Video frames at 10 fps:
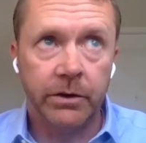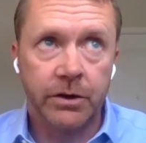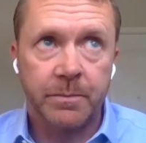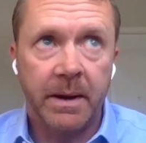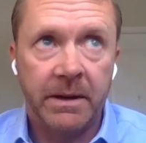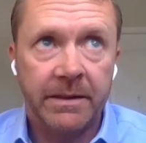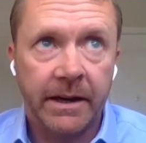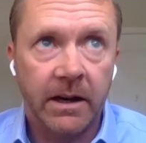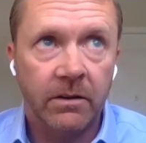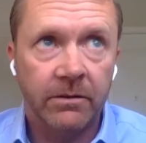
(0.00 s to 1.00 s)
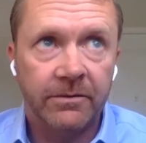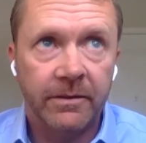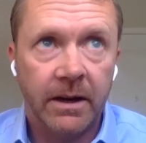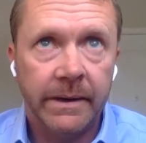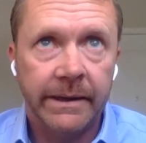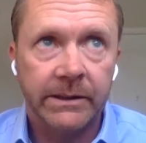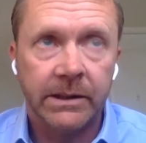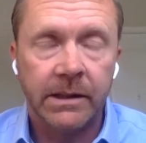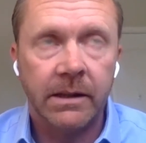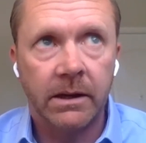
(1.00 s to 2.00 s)
what you just made me think of is
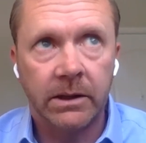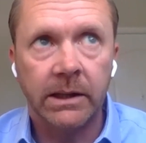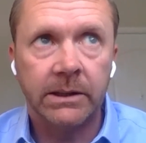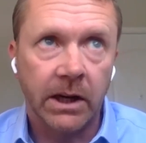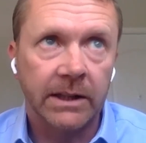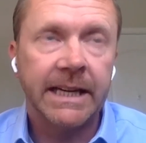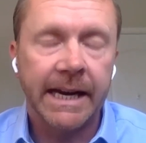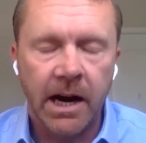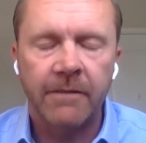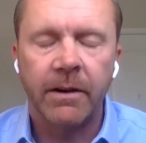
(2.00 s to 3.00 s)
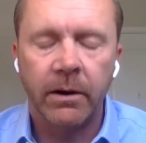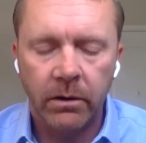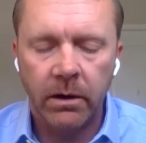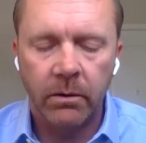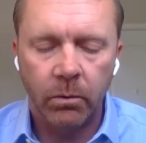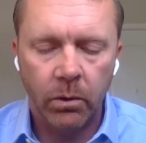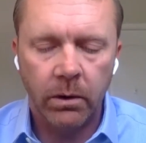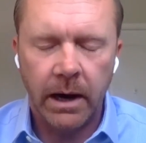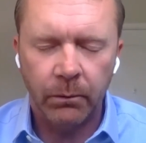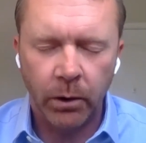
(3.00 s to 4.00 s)
a takeoff
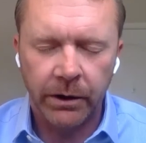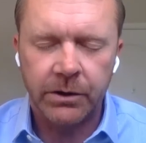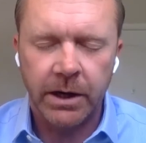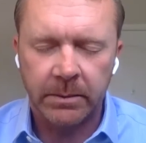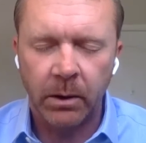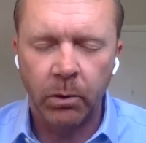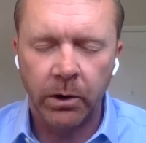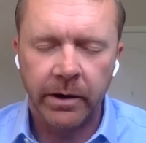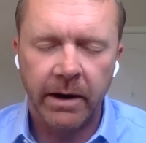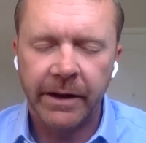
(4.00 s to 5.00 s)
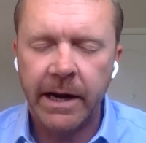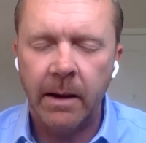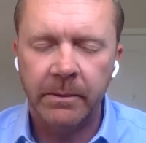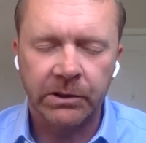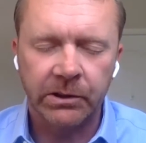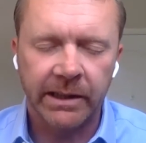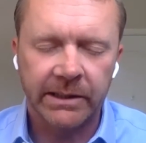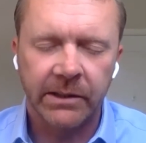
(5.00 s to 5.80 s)
on what you talked about, where you have the common strengths.